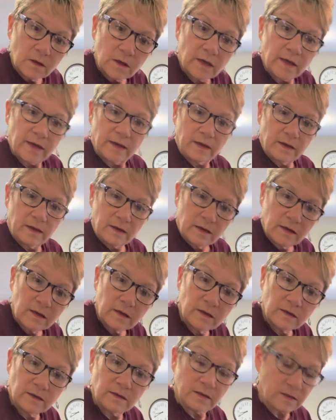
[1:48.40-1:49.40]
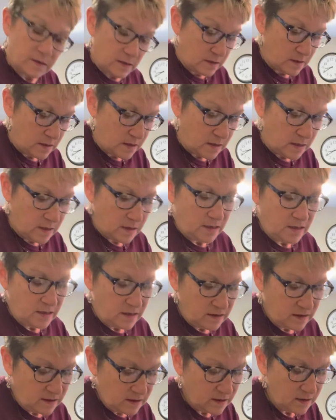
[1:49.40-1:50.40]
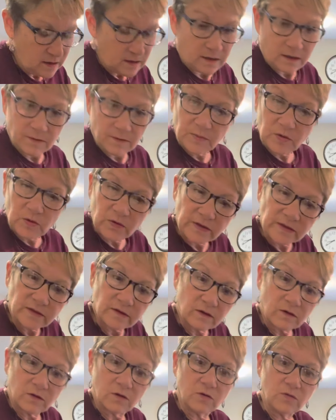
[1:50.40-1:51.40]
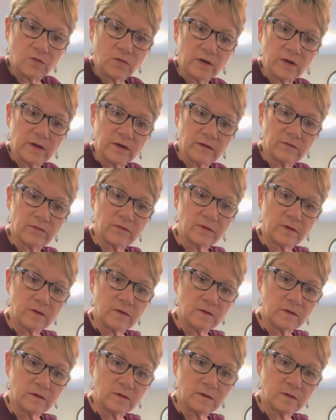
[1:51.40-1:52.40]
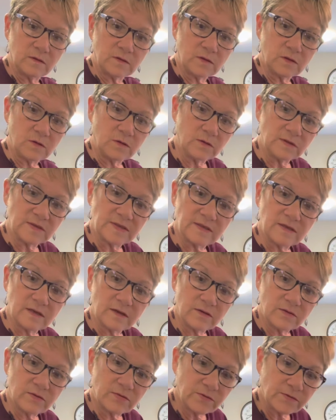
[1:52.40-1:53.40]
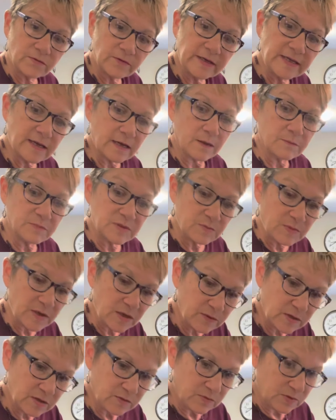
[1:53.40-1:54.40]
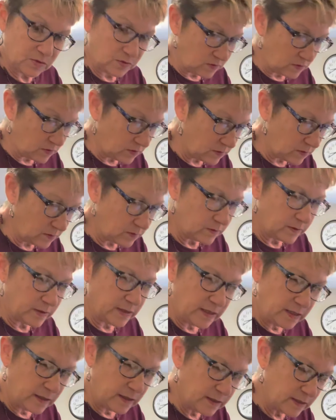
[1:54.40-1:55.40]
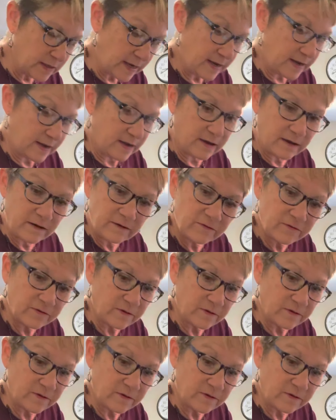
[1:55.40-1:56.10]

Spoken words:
And I think I'm going to go with, so instead of 3 cups, maybe about 3.5.